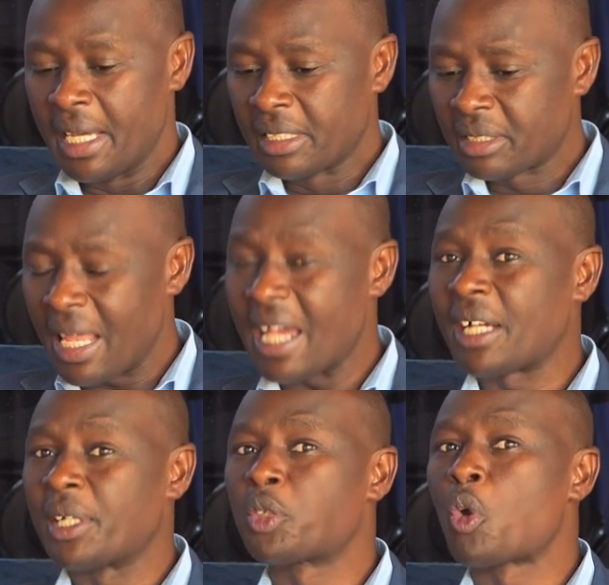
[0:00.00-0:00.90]
is
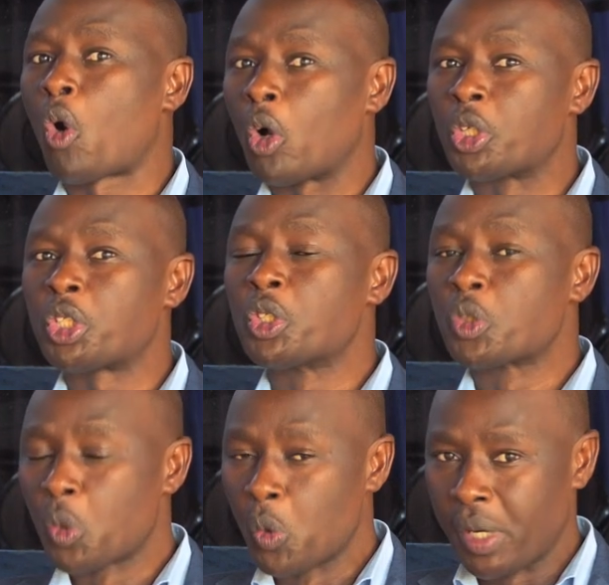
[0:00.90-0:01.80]
likely to continue
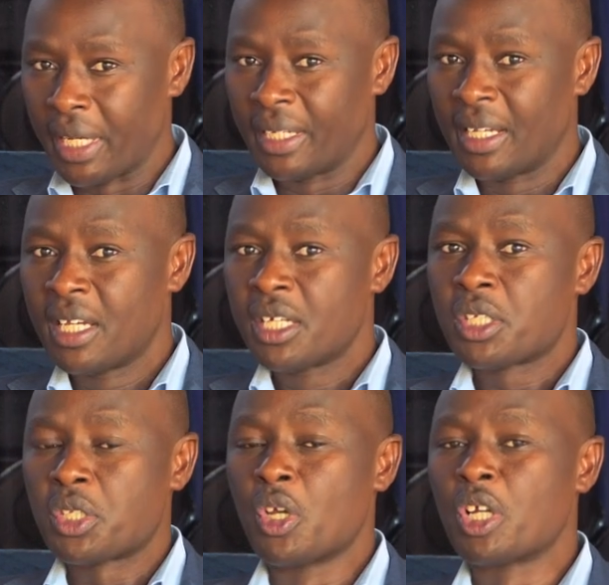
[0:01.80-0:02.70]
ruling,
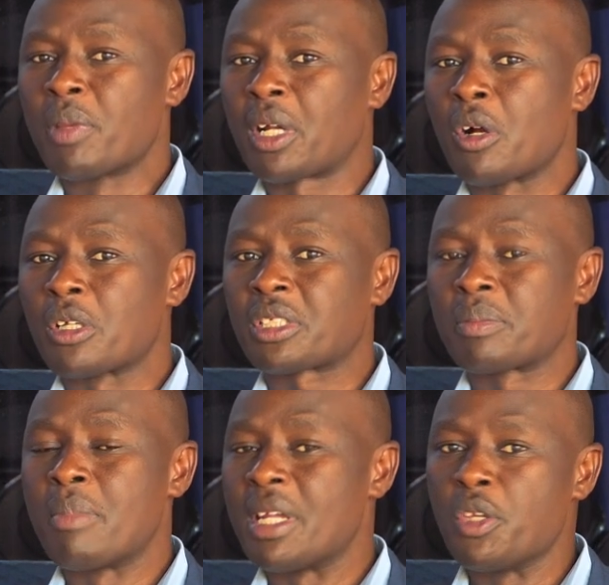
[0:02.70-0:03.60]
not because
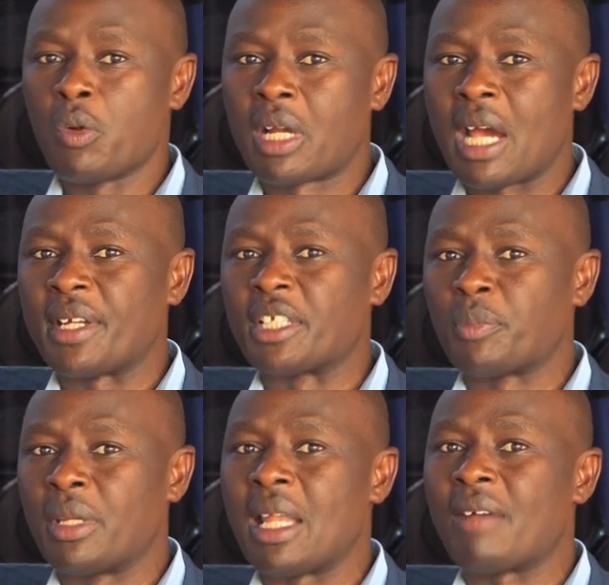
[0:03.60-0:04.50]
many
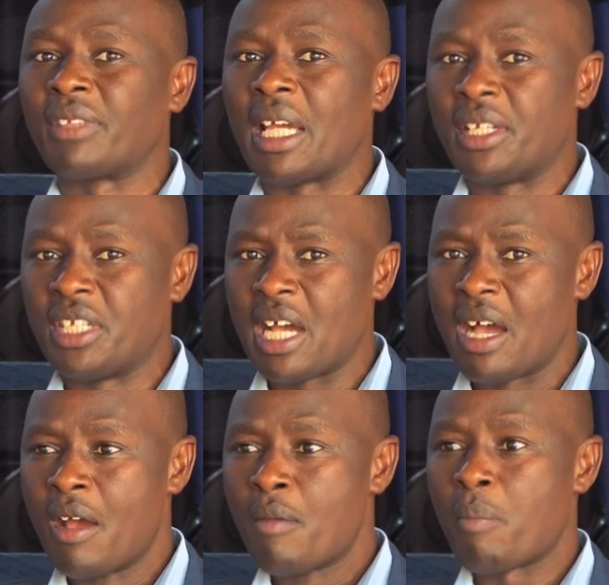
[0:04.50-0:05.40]
Ugandans may love the
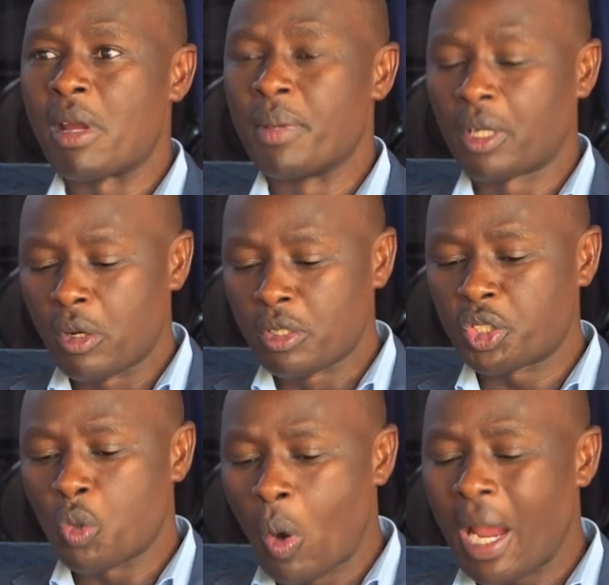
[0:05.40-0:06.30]
idea, but
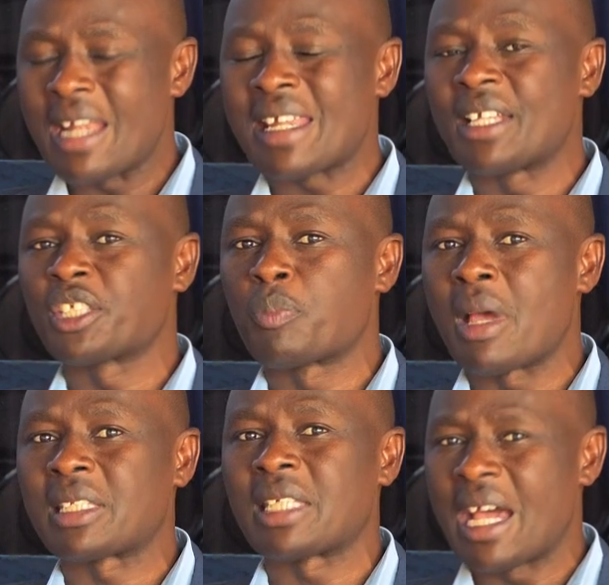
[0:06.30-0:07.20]
because Ugandans
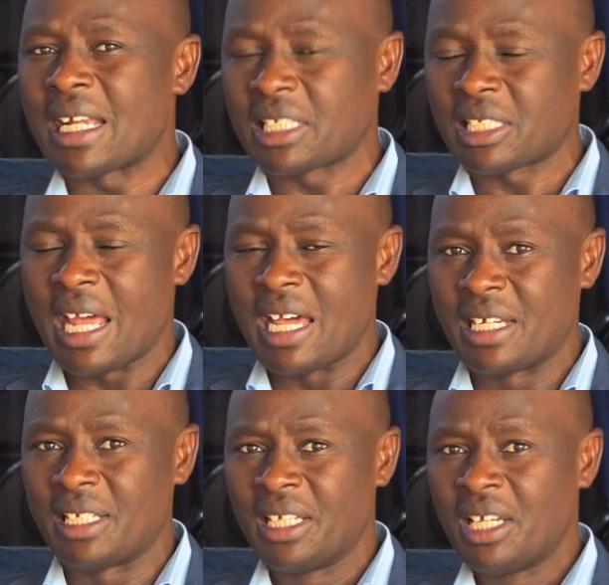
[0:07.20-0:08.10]
must
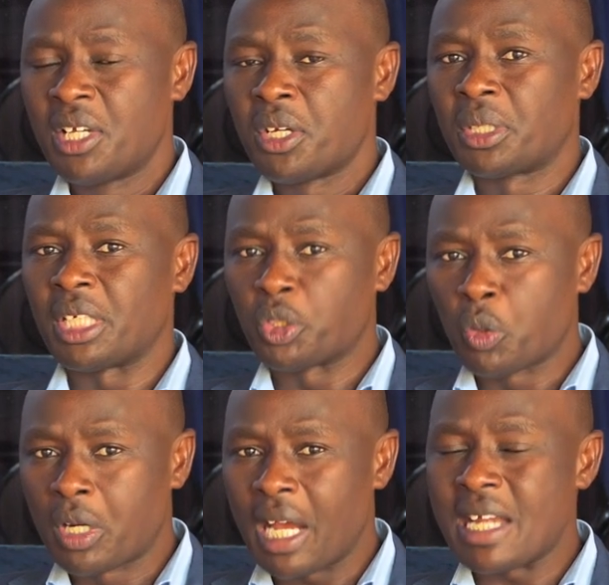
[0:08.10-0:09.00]
understand that
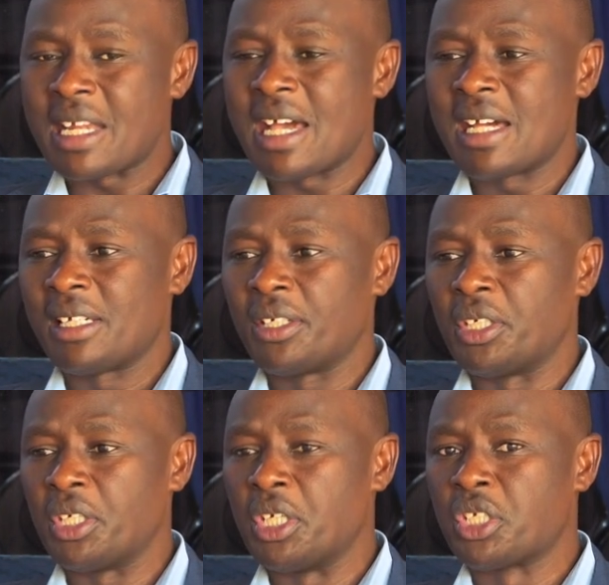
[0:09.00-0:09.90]
Uganda
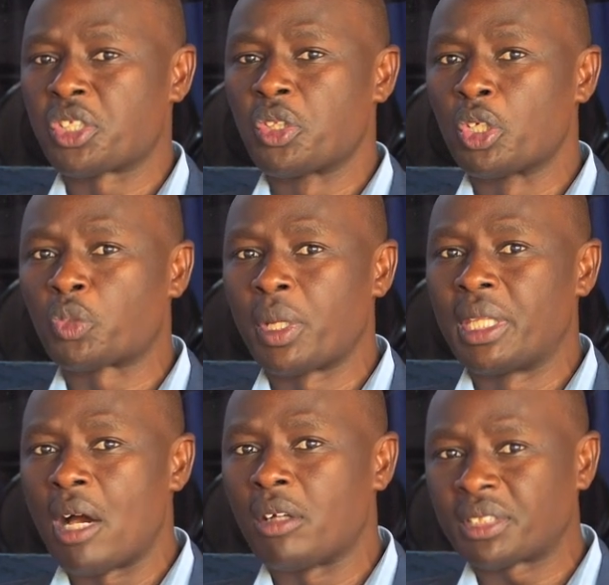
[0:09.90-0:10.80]
is not
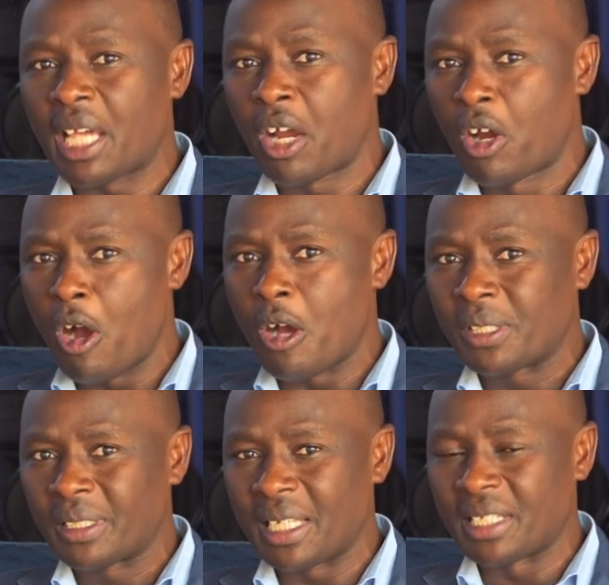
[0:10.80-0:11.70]
without a
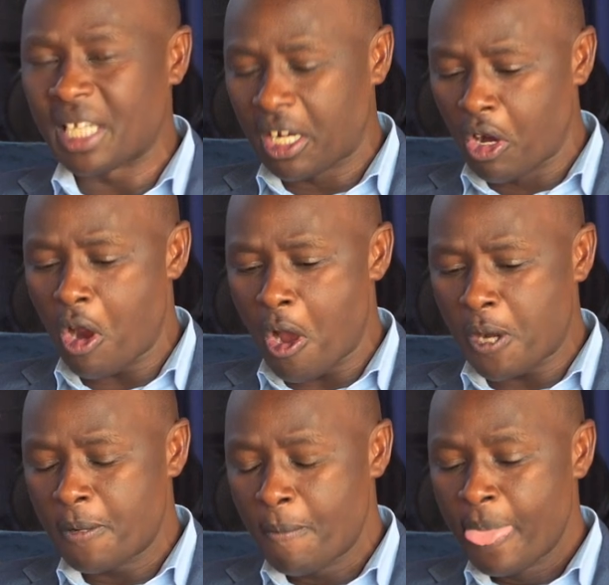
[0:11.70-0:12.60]
God. There is a
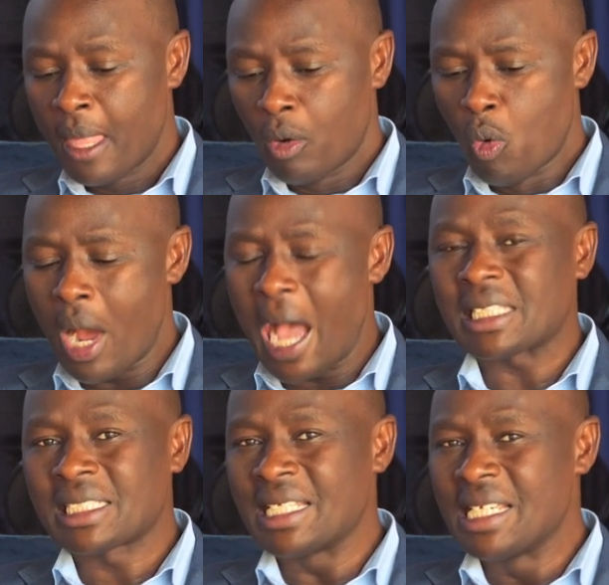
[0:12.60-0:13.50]
God who
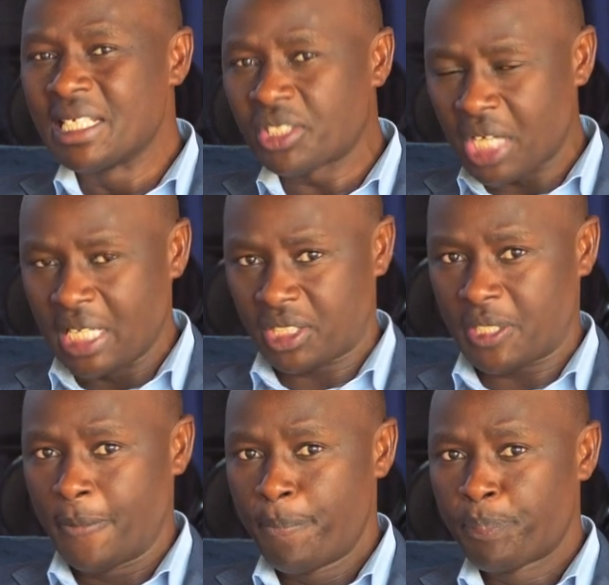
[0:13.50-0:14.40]
has
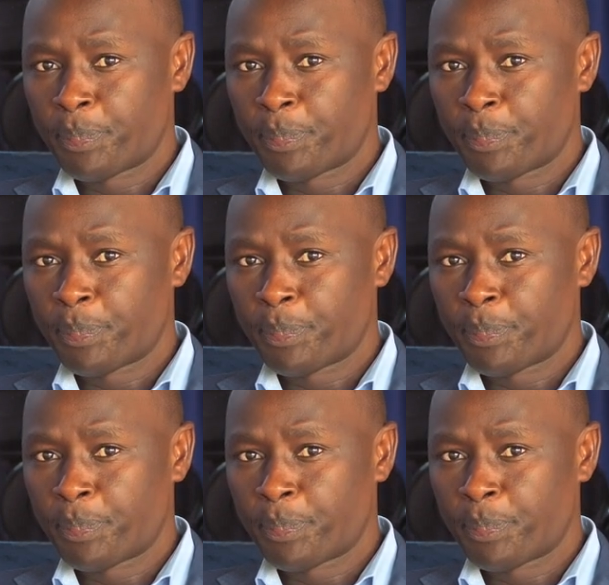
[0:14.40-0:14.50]
interest